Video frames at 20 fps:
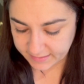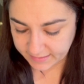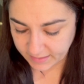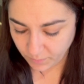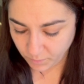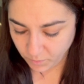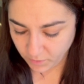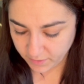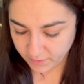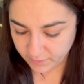So
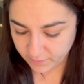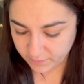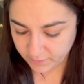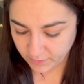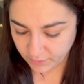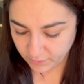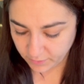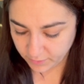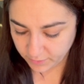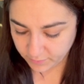1,
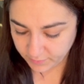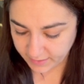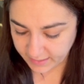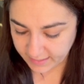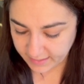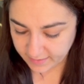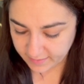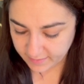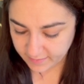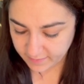2,
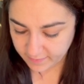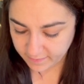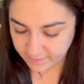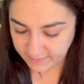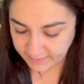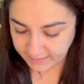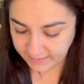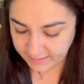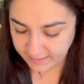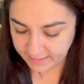3.
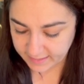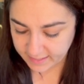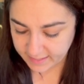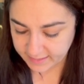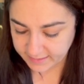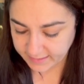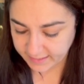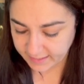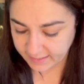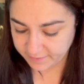This is the
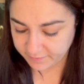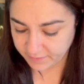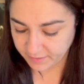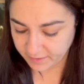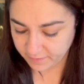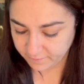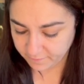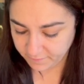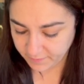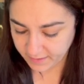third
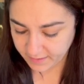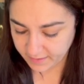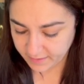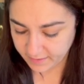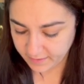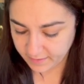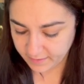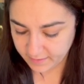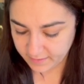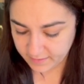significant
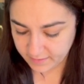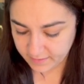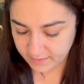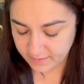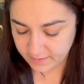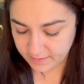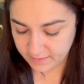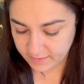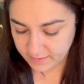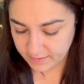figure.
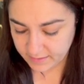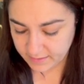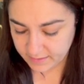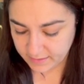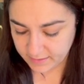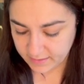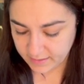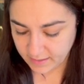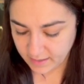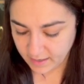
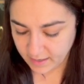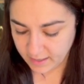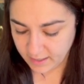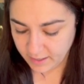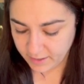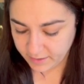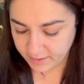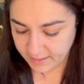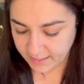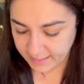I
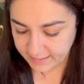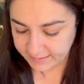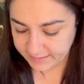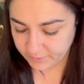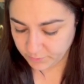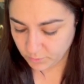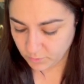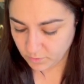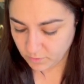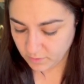look next
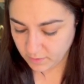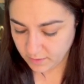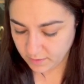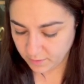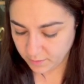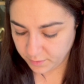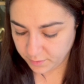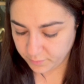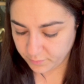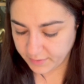door.
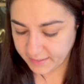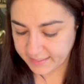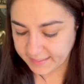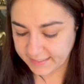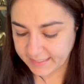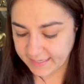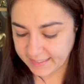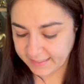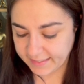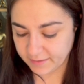3 is
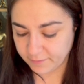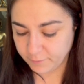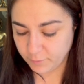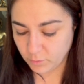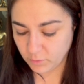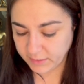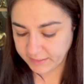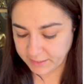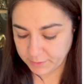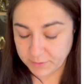less than
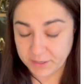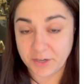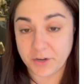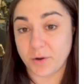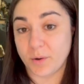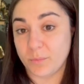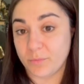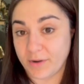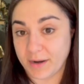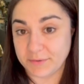4, so I know
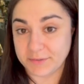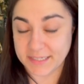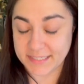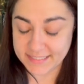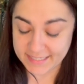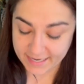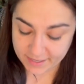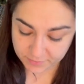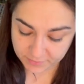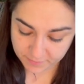I'm rounding
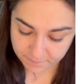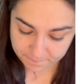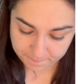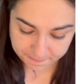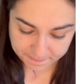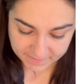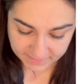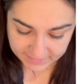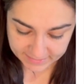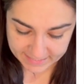down.
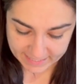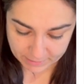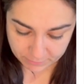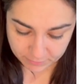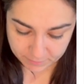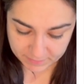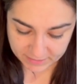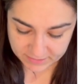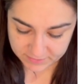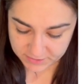So that
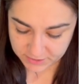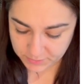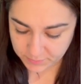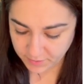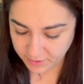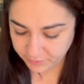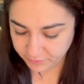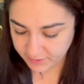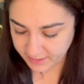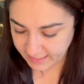would be
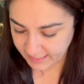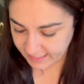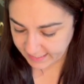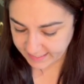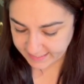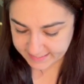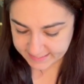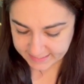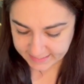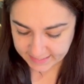
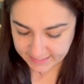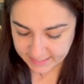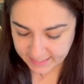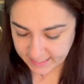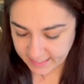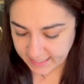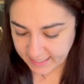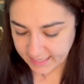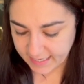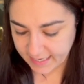280,
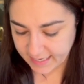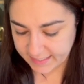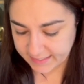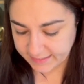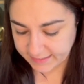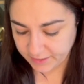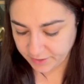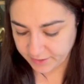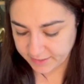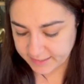and
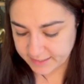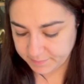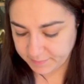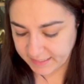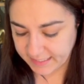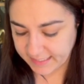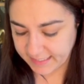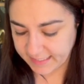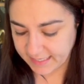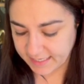it's going to be
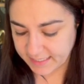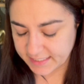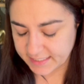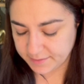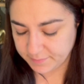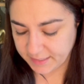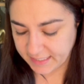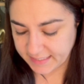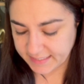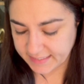
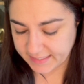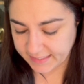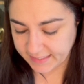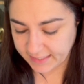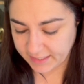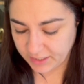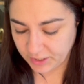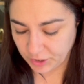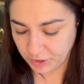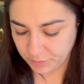centimeters
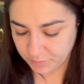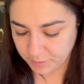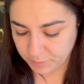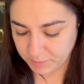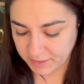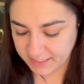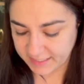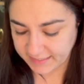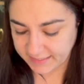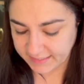cubed
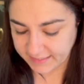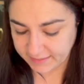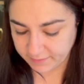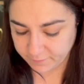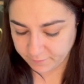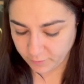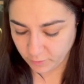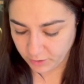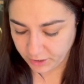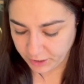because it's a
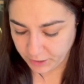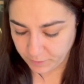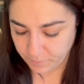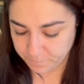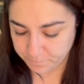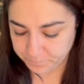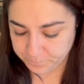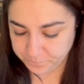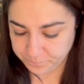volume.